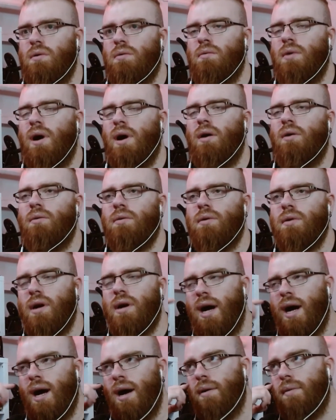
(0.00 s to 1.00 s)
Wow,
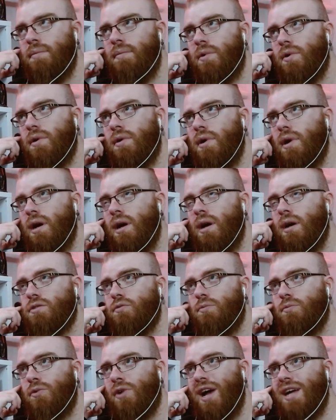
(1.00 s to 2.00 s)
I'm
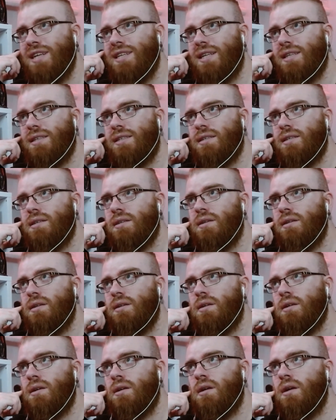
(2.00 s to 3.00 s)
uh, surprised that
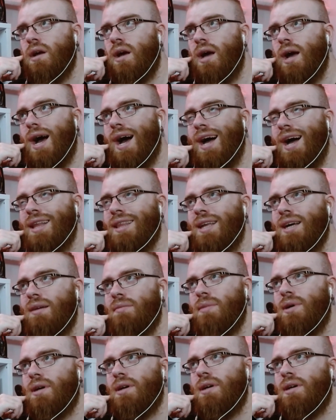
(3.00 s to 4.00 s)

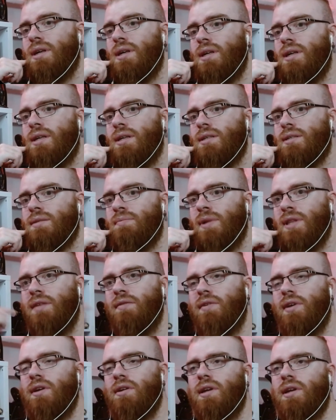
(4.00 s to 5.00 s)
Adama is
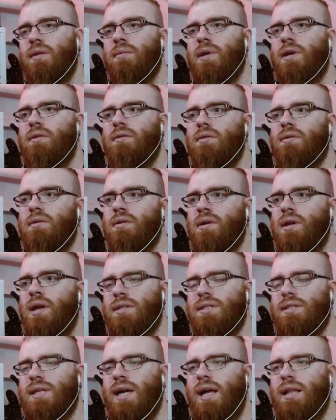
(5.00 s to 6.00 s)
believing on him, you know?
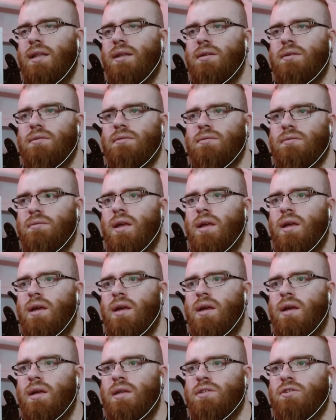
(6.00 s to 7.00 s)
The Cylon
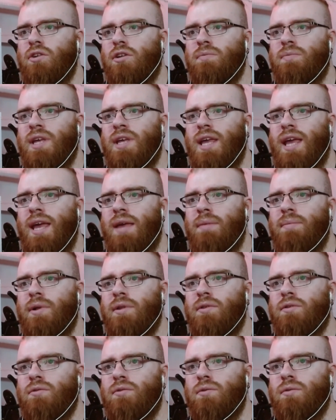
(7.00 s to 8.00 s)
uh, is not being
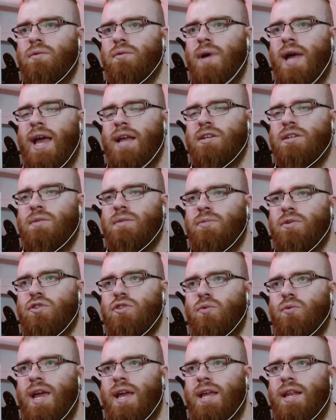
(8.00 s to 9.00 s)
able to actually
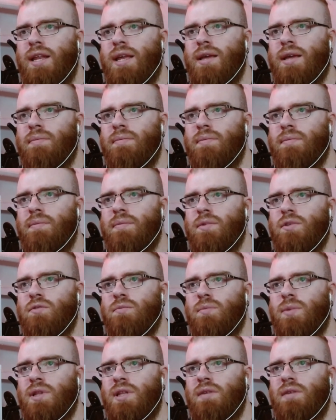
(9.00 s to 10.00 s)
persuade him
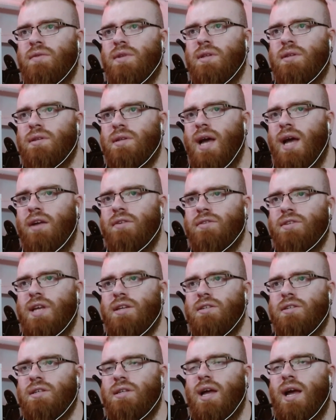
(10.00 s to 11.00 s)
to believe that guy is
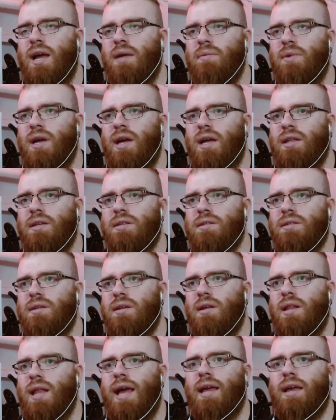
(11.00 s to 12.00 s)
actually the guy behind this.
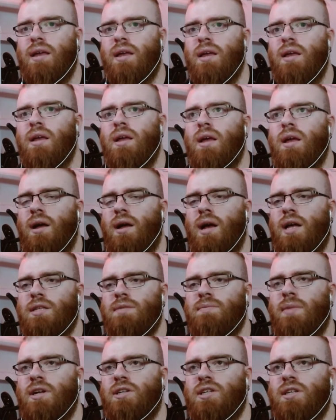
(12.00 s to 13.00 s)
Like,
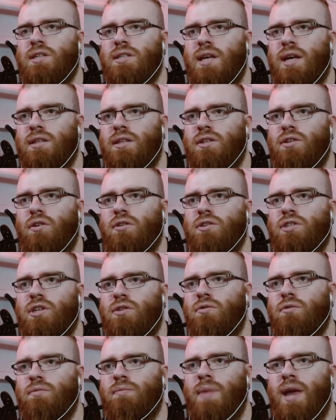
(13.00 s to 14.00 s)
as much as I thought she
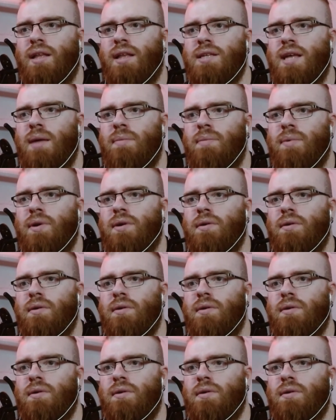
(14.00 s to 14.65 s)
could make this happen.